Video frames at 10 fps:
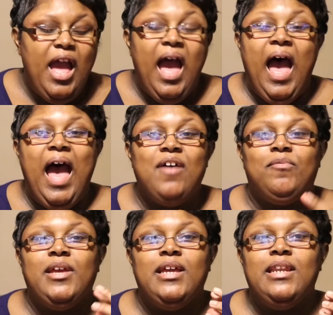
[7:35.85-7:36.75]
I
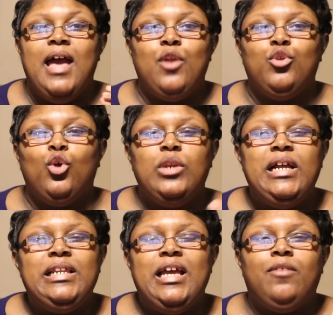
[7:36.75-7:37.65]
don't know,
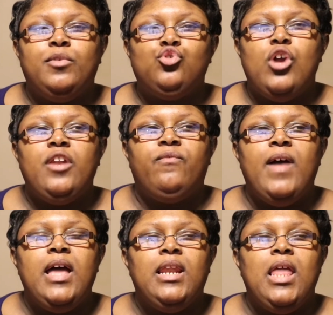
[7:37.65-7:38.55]
lately I've been trying to
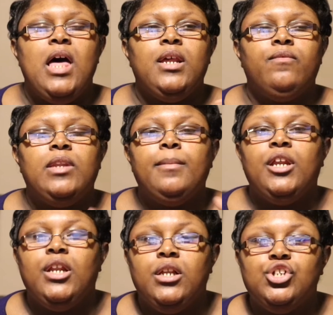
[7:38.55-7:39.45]
find a lot of
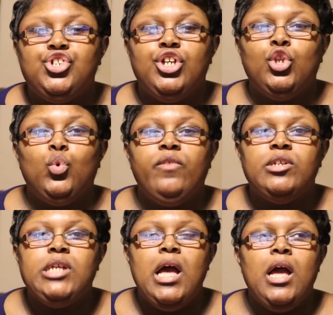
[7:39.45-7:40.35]
limited edition Louis
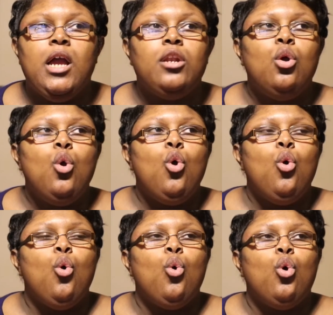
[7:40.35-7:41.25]
Vuitton
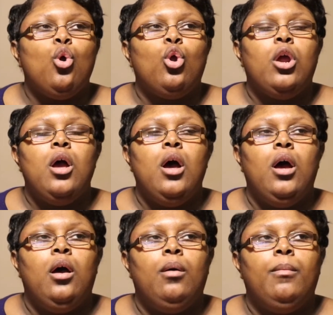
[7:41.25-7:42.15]
or
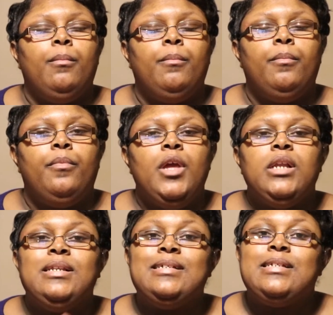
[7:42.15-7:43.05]

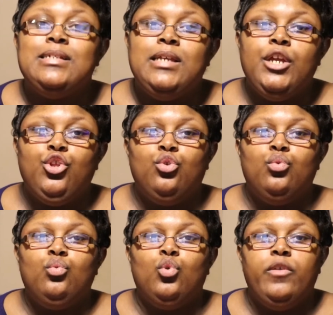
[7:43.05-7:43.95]

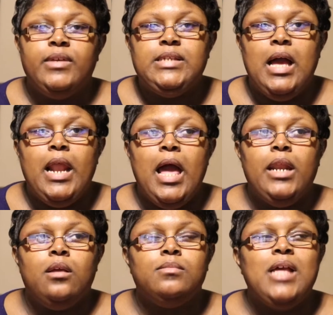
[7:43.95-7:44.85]
discontinued Louis Vuitton
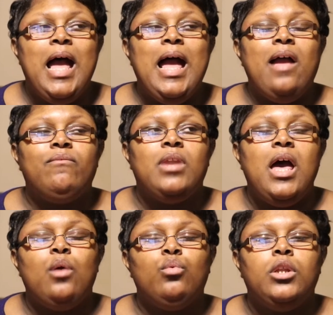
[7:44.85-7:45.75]
items. I have
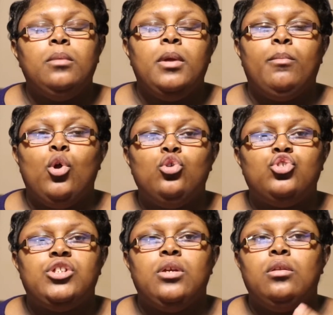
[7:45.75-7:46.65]
not really been
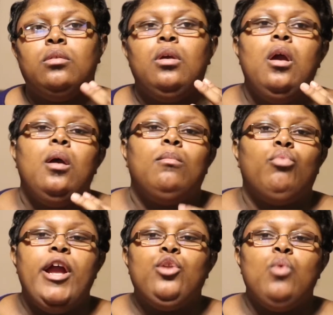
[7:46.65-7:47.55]
purchasing
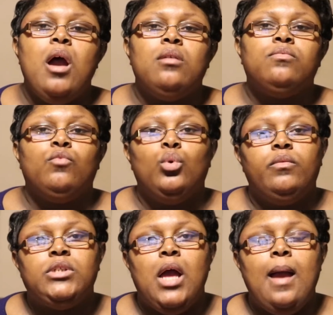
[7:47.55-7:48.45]
brand new items from Louis
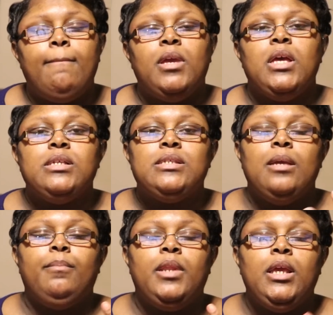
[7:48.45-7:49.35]
Vuitton because
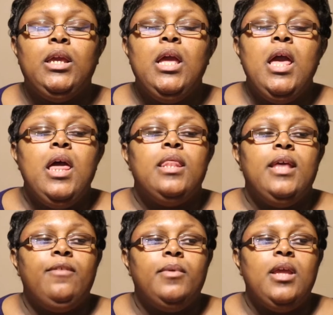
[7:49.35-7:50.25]
simply
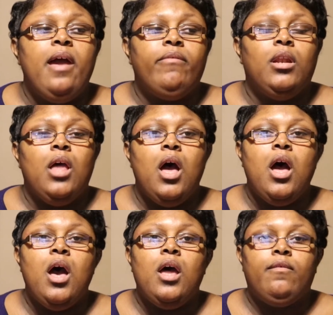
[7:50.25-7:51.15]
they've been having a
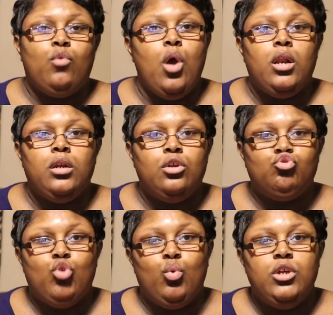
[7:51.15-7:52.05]
lot of quality
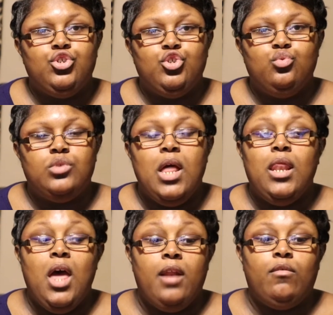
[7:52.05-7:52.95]
control issues.
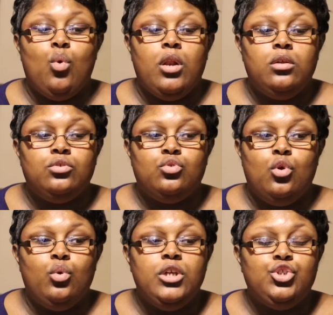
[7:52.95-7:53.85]

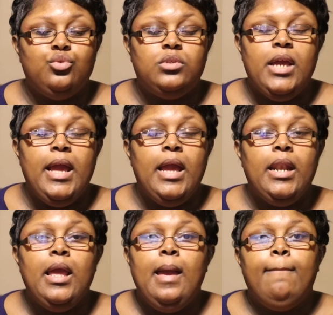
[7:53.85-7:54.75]
And
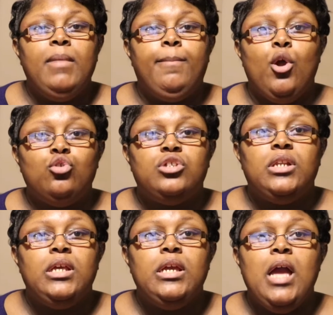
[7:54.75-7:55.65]
me
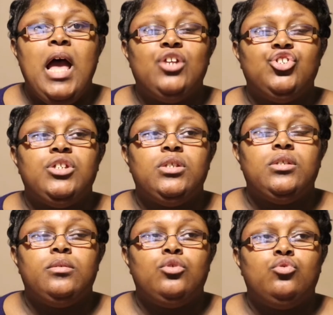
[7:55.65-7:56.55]
personally, I just
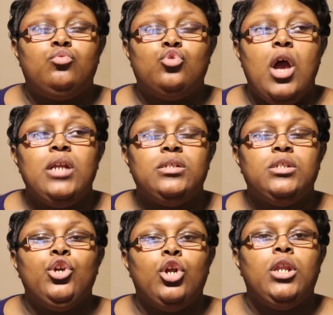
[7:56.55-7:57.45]
try to
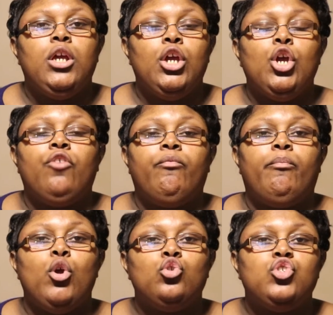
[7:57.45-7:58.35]
steer clear of
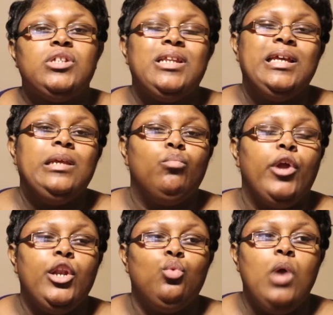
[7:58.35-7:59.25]
purchasing any
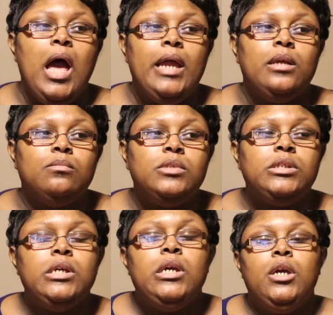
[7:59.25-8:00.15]
brand new items,
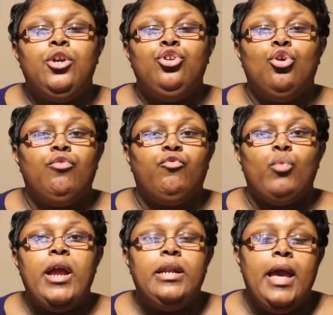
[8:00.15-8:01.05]
you know, for
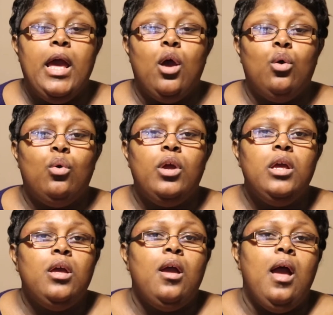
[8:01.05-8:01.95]
right now.
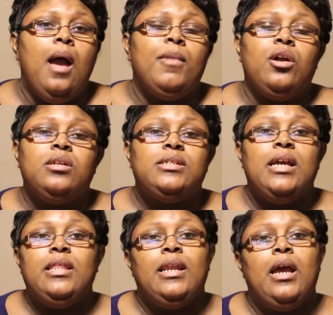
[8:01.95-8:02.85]
I'm not going to
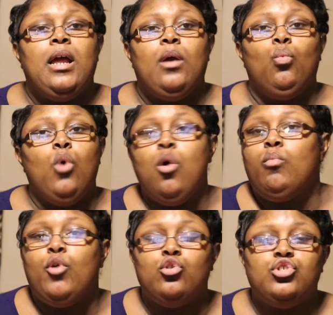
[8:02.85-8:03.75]
say that I
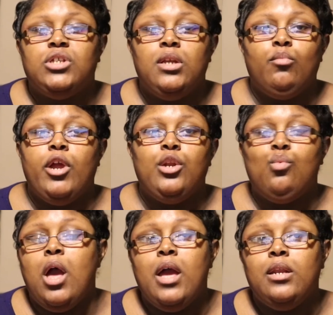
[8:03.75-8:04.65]
won't purchase any brand
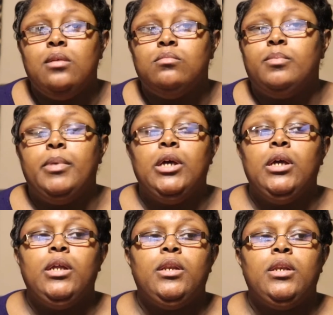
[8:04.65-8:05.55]
new items, but
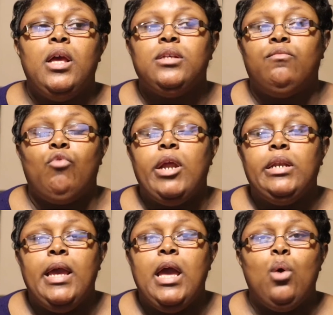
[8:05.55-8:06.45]
as of right
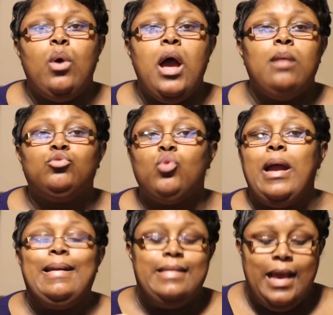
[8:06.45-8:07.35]
now, I'm
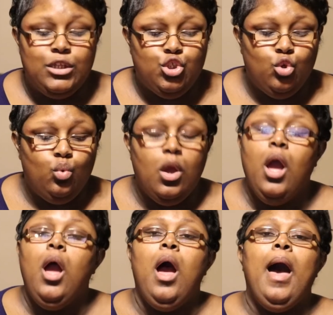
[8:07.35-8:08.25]
trying not to.
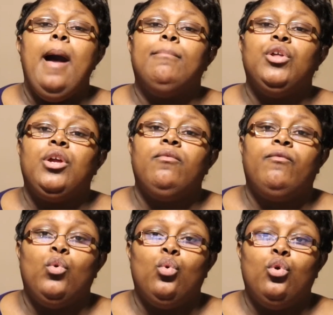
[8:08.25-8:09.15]
I'm looking
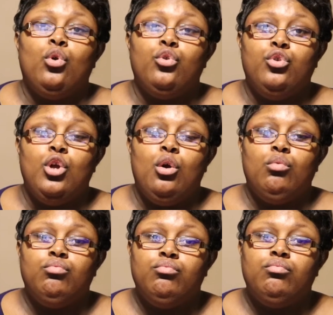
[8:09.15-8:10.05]
for, you
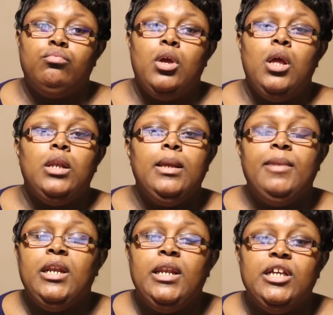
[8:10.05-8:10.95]
know,
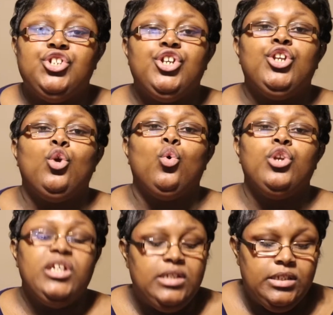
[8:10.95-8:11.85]
limited edition or
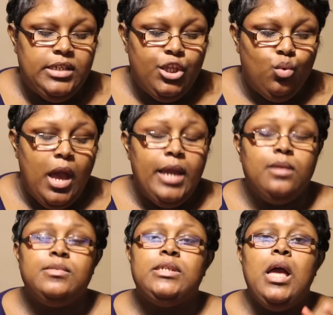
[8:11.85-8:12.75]
discontinued items.
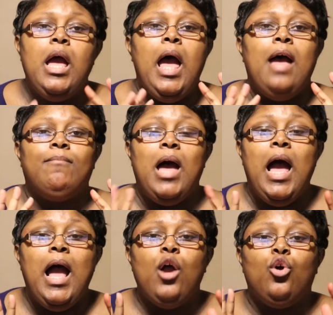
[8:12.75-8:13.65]
I have my
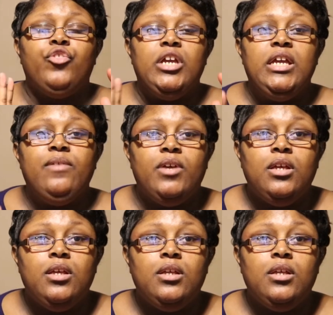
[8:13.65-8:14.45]
eye on the Eva.